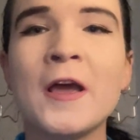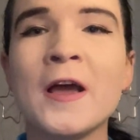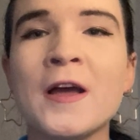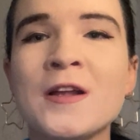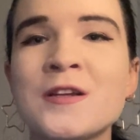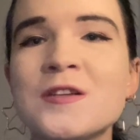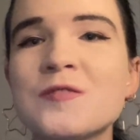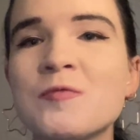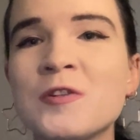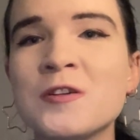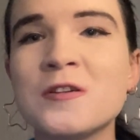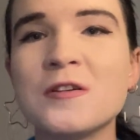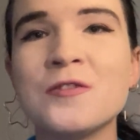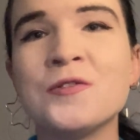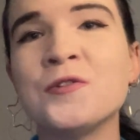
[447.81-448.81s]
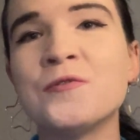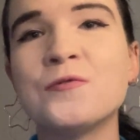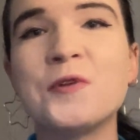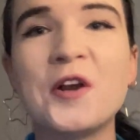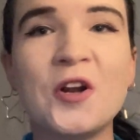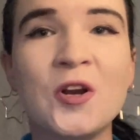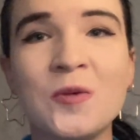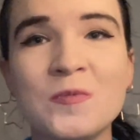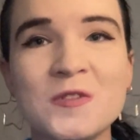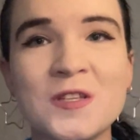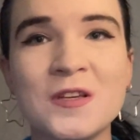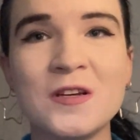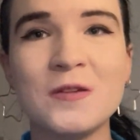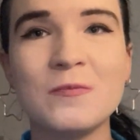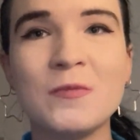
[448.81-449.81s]
and this one, red
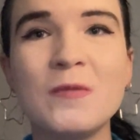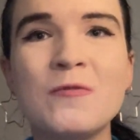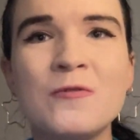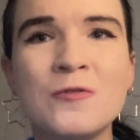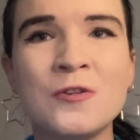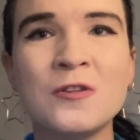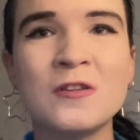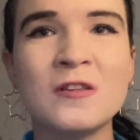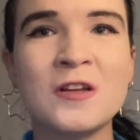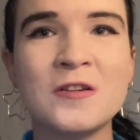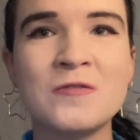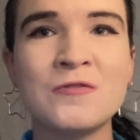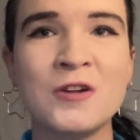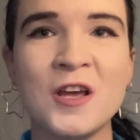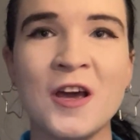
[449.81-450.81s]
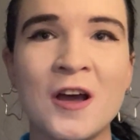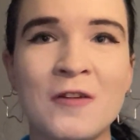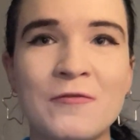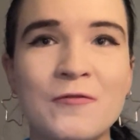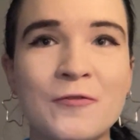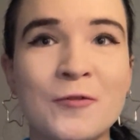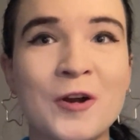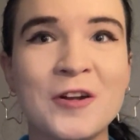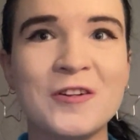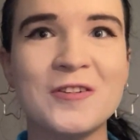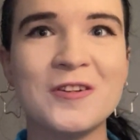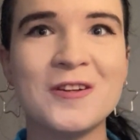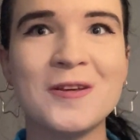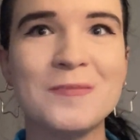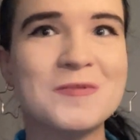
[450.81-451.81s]
lipstick, people don't naturally have red
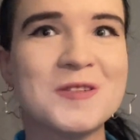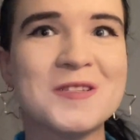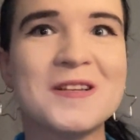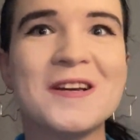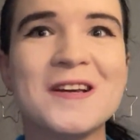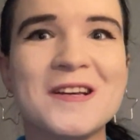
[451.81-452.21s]
lips,